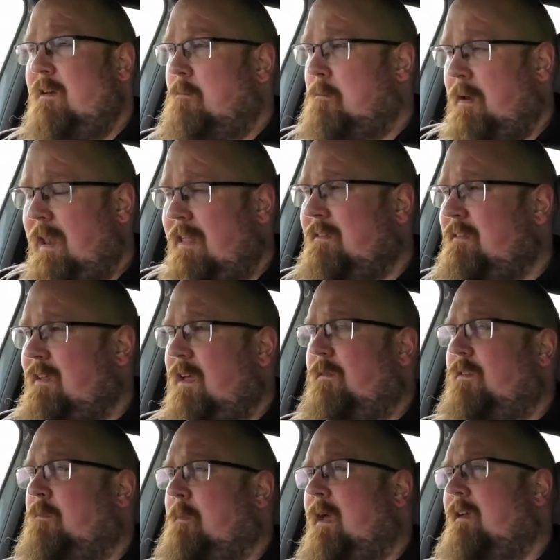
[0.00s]
plenty of
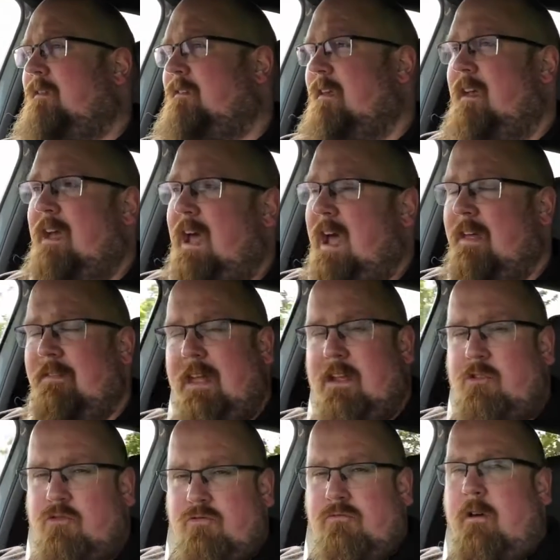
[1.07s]
space, and they
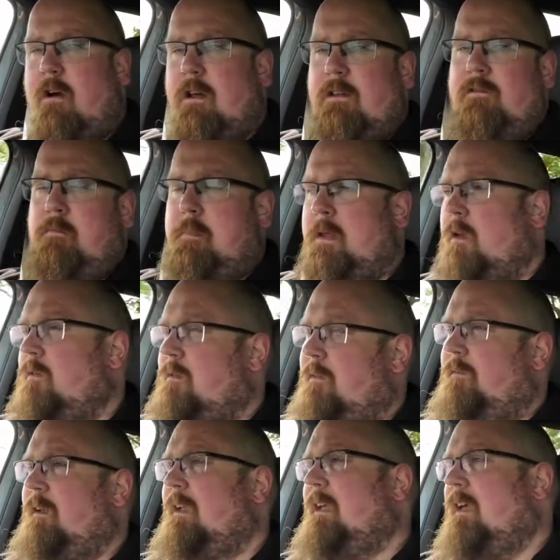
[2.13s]
drive
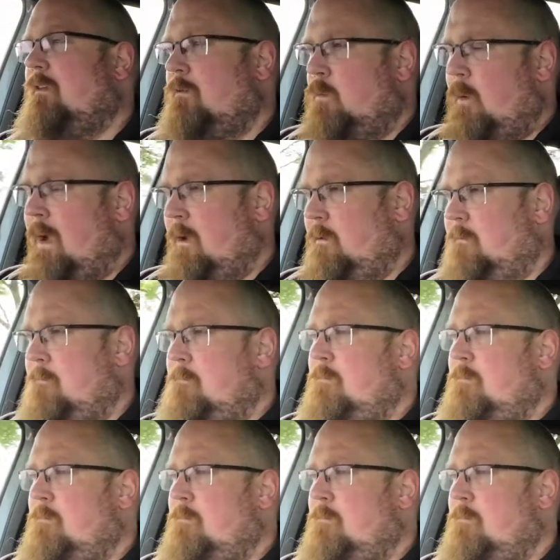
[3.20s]
beautifully as well.